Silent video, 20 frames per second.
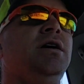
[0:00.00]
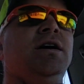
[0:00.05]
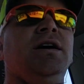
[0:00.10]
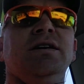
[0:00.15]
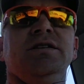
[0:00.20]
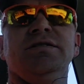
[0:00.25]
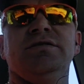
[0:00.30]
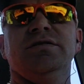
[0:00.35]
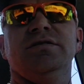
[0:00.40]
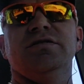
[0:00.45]

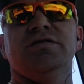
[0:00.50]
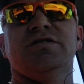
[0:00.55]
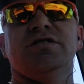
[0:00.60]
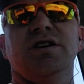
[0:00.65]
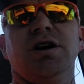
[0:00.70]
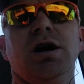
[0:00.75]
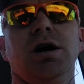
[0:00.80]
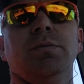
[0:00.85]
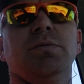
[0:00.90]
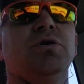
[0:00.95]
heading to the
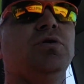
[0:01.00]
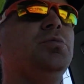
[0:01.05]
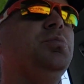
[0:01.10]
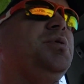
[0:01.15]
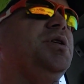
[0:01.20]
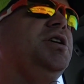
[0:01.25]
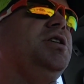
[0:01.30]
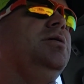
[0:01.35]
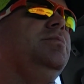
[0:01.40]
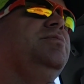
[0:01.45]
shop. Gonna
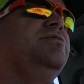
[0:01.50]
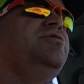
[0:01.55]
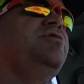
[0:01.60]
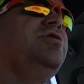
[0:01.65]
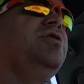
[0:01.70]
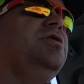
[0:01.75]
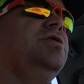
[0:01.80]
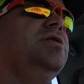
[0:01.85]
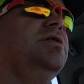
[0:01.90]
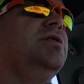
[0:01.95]
pick up the
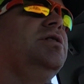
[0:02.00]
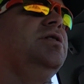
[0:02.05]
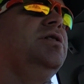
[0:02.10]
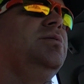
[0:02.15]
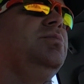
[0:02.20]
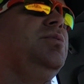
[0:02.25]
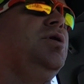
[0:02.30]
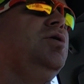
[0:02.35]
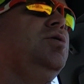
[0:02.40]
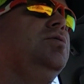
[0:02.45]
truck
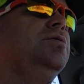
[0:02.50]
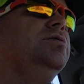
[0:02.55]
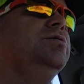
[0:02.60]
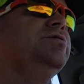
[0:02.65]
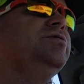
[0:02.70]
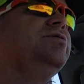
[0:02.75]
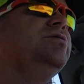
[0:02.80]
and the mowers.